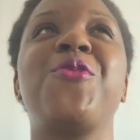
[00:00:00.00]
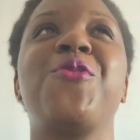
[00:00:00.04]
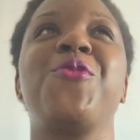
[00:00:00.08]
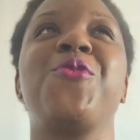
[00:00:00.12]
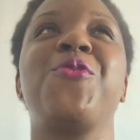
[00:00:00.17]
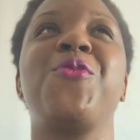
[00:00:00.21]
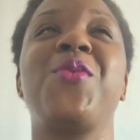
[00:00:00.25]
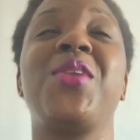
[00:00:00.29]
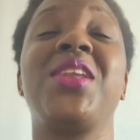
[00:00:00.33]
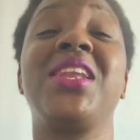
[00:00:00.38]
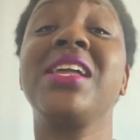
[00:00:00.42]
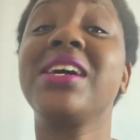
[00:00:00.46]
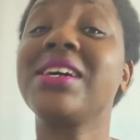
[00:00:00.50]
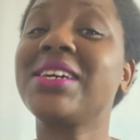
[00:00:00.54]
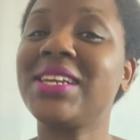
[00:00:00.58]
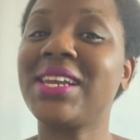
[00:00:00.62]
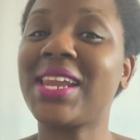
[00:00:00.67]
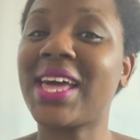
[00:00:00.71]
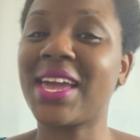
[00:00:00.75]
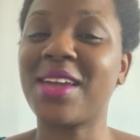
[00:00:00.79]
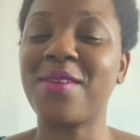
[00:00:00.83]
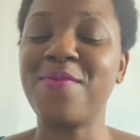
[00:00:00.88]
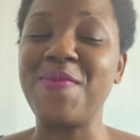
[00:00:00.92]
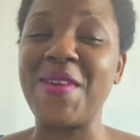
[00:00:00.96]
who look
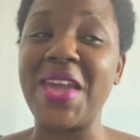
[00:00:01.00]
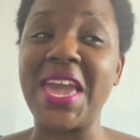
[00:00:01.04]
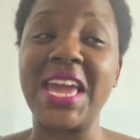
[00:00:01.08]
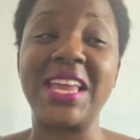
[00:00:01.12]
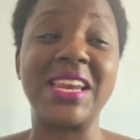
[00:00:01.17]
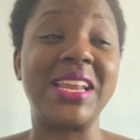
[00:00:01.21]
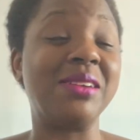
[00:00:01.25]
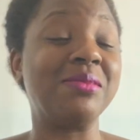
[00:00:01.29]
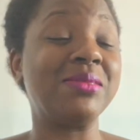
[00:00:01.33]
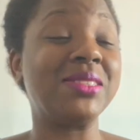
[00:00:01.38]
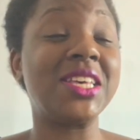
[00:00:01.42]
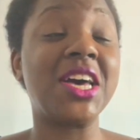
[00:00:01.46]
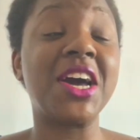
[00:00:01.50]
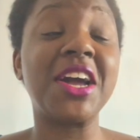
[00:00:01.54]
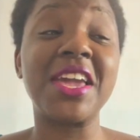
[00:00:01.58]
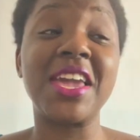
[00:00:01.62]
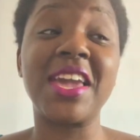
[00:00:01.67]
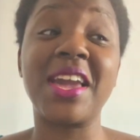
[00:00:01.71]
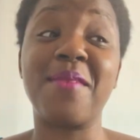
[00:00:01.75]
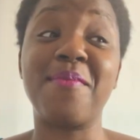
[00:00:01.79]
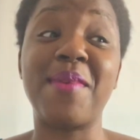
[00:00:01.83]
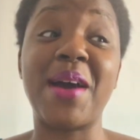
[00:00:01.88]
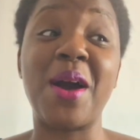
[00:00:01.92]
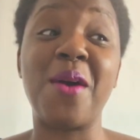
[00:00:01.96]
like me, and I'm
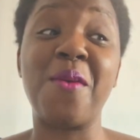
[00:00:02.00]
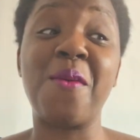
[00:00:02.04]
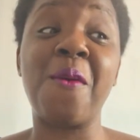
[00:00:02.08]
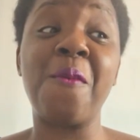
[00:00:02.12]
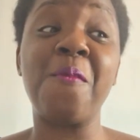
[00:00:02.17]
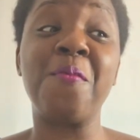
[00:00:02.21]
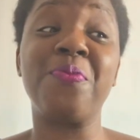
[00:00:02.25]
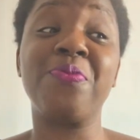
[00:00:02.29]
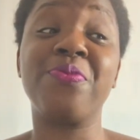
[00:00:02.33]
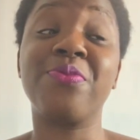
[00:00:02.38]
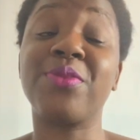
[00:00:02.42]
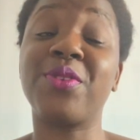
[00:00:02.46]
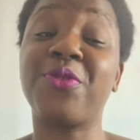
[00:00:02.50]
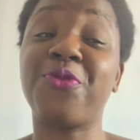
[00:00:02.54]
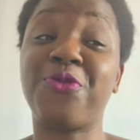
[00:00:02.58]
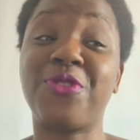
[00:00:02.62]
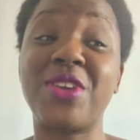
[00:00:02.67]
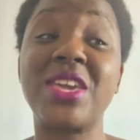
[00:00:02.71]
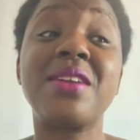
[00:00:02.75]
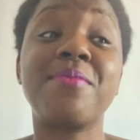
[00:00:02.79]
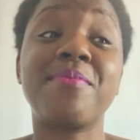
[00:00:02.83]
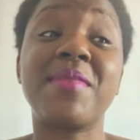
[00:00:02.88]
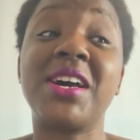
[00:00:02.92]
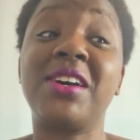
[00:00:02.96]
talking about
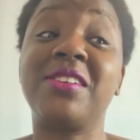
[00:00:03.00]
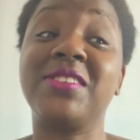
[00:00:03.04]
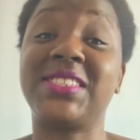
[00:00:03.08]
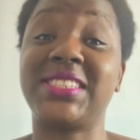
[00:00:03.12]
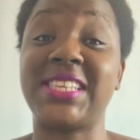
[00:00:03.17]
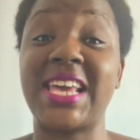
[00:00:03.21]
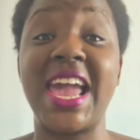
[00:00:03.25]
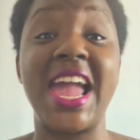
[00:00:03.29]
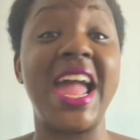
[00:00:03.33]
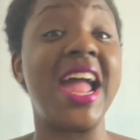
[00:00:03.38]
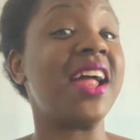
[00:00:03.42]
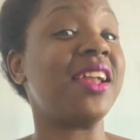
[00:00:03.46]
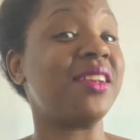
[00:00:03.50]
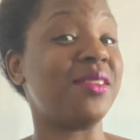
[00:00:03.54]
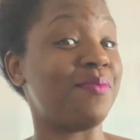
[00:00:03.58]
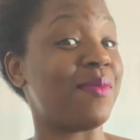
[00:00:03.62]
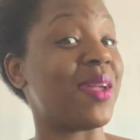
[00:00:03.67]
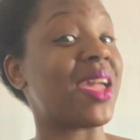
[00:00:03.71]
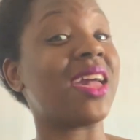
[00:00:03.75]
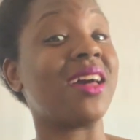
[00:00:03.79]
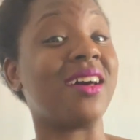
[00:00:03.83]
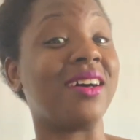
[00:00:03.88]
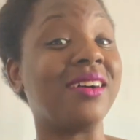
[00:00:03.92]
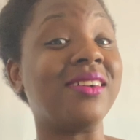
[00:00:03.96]
females and
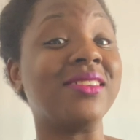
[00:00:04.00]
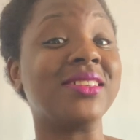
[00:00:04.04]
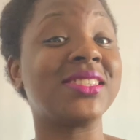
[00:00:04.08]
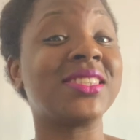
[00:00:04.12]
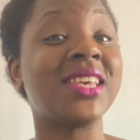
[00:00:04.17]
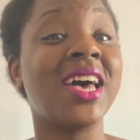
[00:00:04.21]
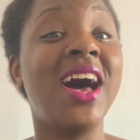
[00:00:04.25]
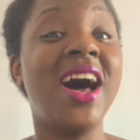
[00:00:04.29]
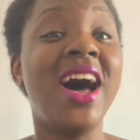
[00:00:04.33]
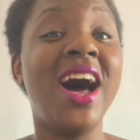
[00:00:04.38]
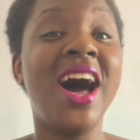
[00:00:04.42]
males,